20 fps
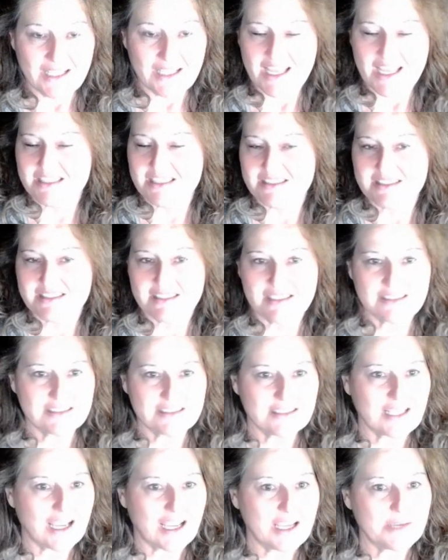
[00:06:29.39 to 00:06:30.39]
and
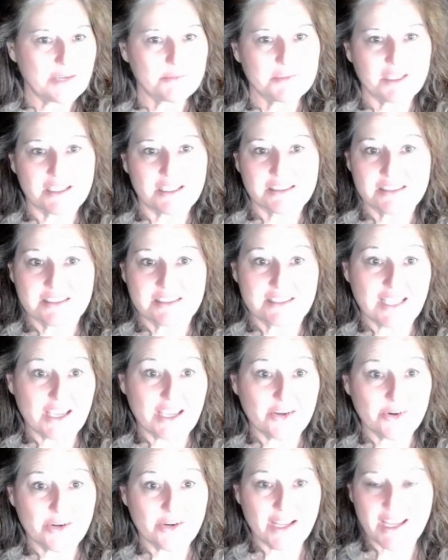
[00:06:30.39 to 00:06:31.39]
6 times on
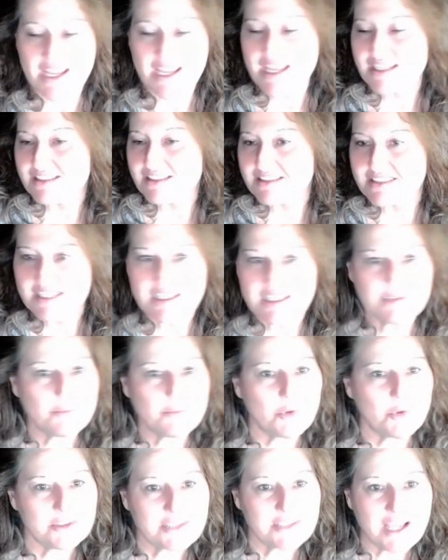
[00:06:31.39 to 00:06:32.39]
Saturday and 10
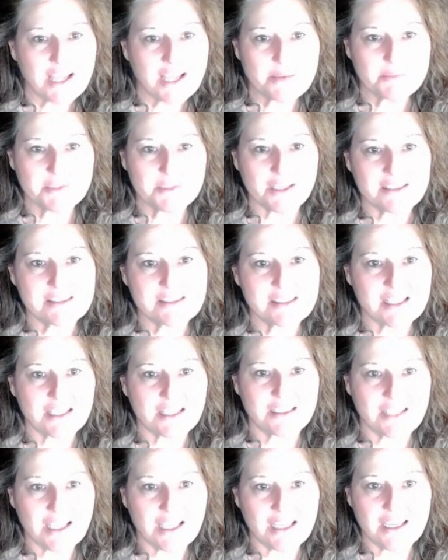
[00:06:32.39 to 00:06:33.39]
more times on
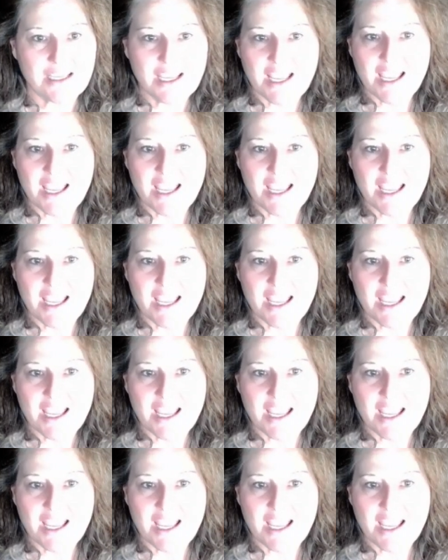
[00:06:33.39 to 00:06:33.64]
Sunday